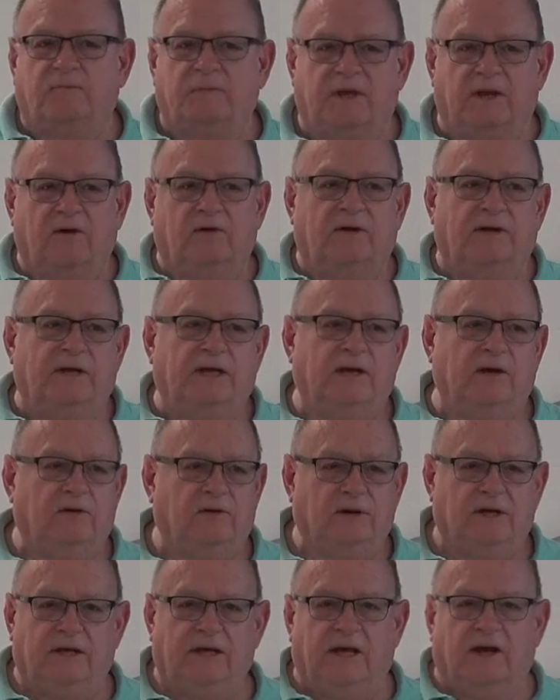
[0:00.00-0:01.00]
year to year
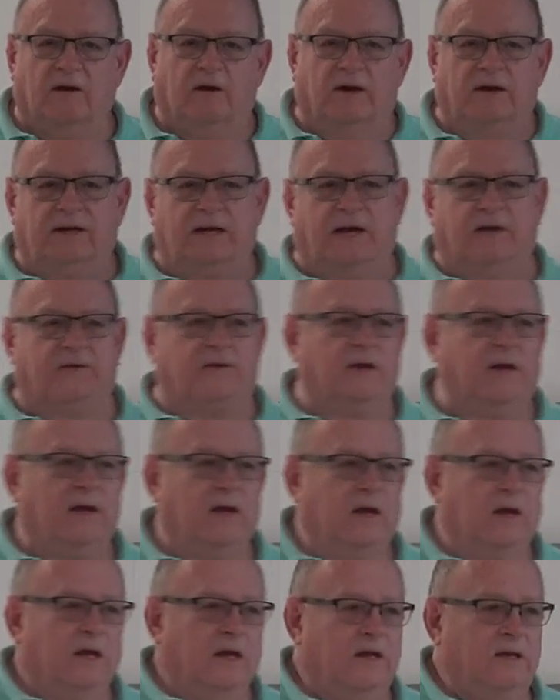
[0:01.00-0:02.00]
to year, and yet
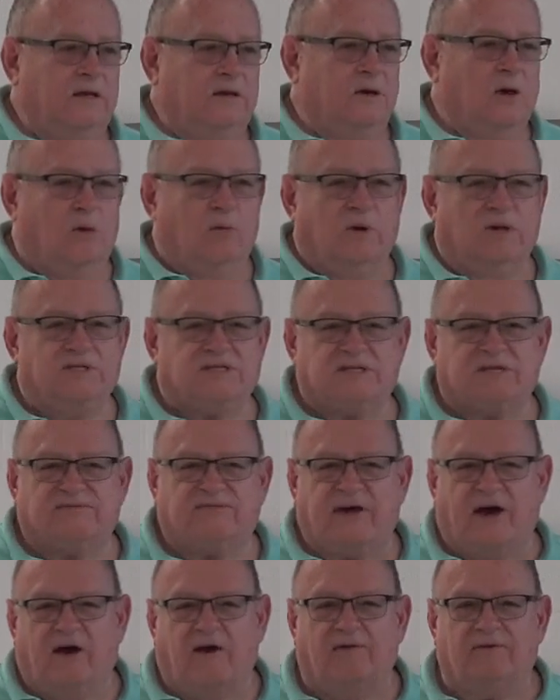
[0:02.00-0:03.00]
no one's
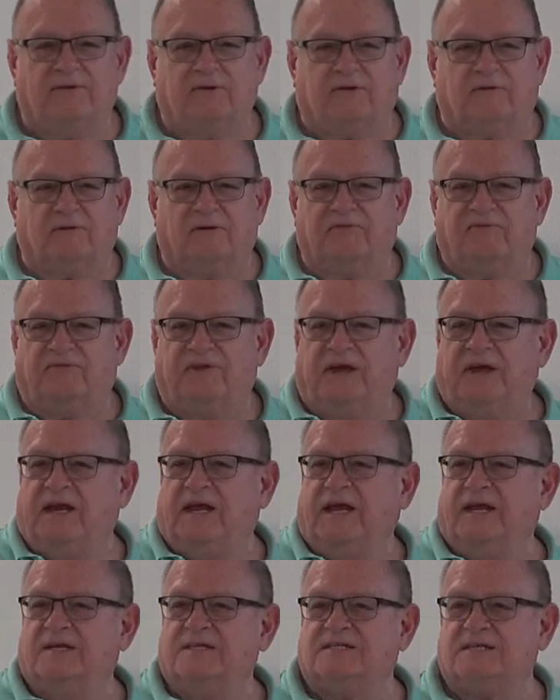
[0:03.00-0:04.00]
found the
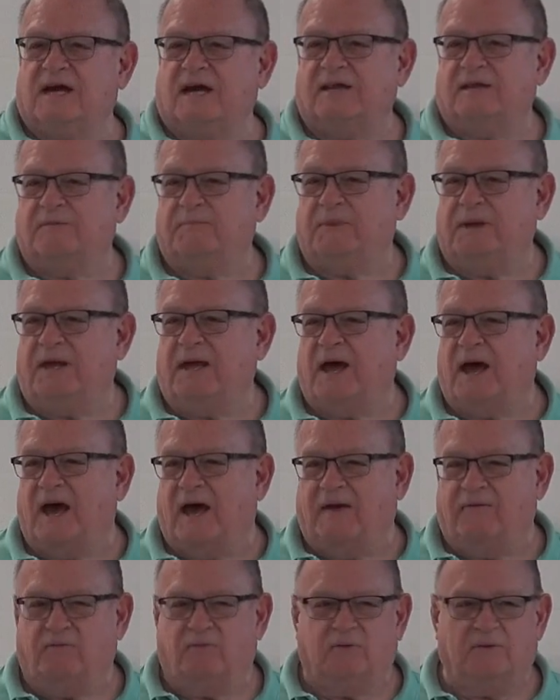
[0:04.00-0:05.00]
graffiti inside the
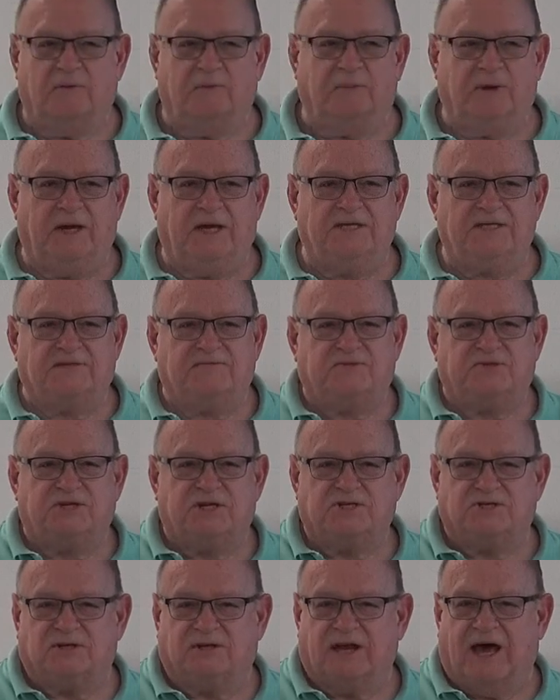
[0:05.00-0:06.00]
beehive where the bees have
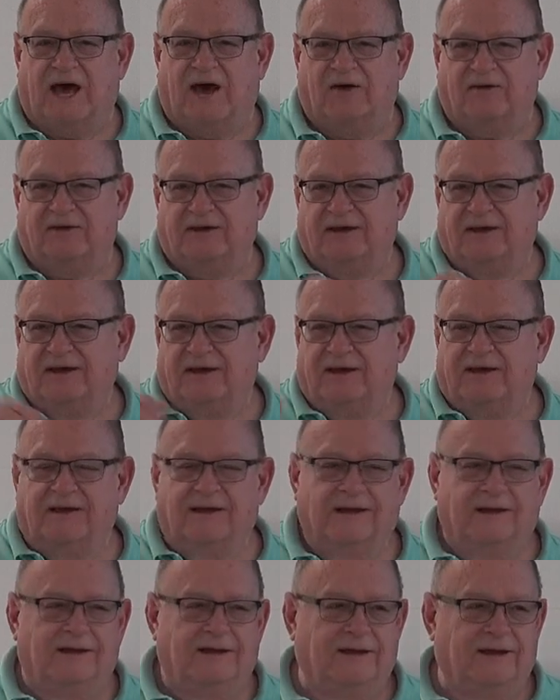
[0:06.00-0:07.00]
chiseled out,
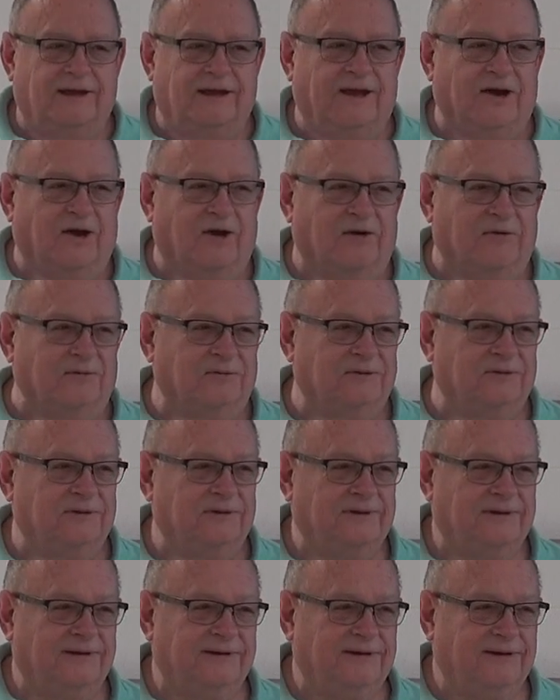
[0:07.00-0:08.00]
the
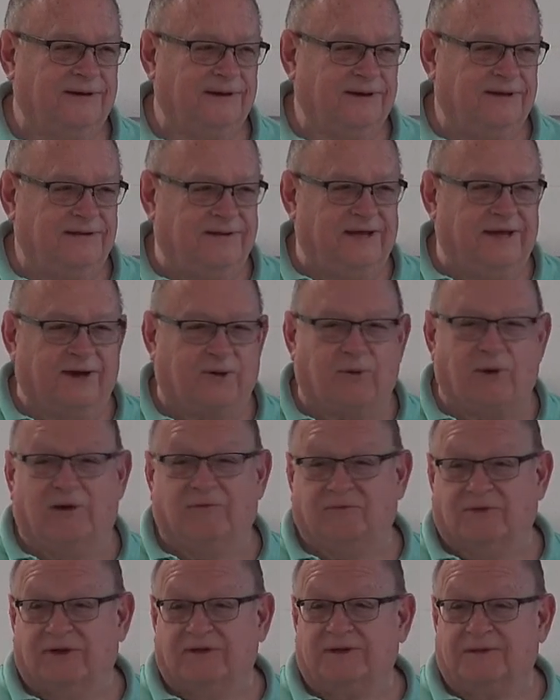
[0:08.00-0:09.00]

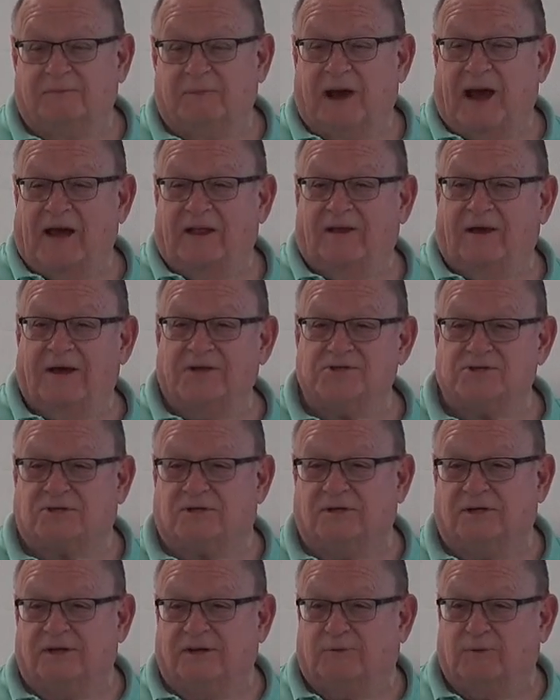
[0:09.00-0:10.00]
equivalent, the
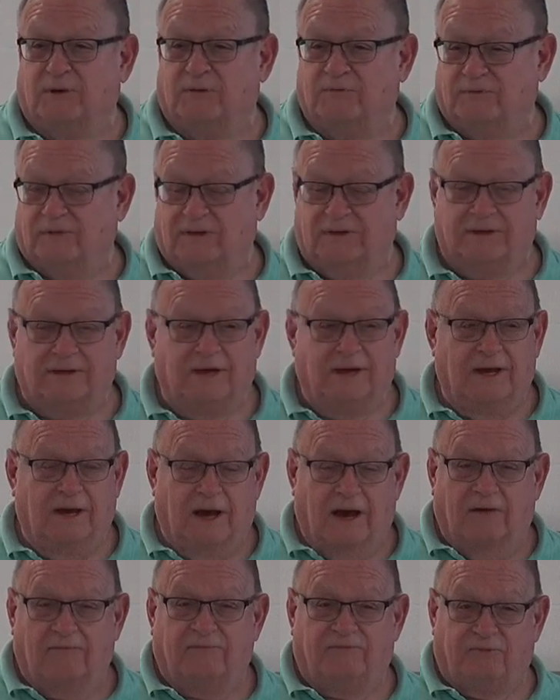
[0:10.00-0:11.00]
biological equivalent
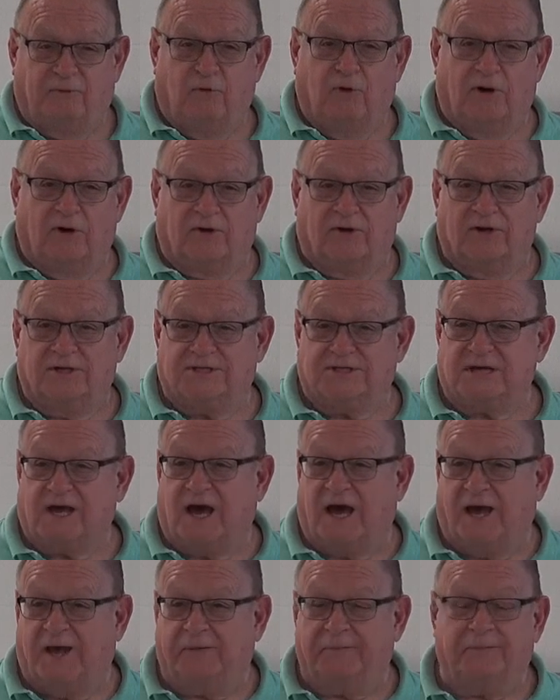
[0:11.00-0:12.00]
of for a good
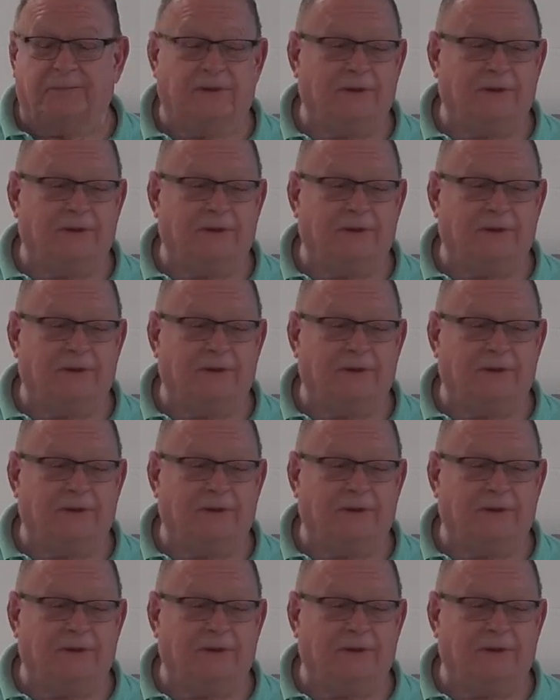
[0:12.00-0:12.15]
time.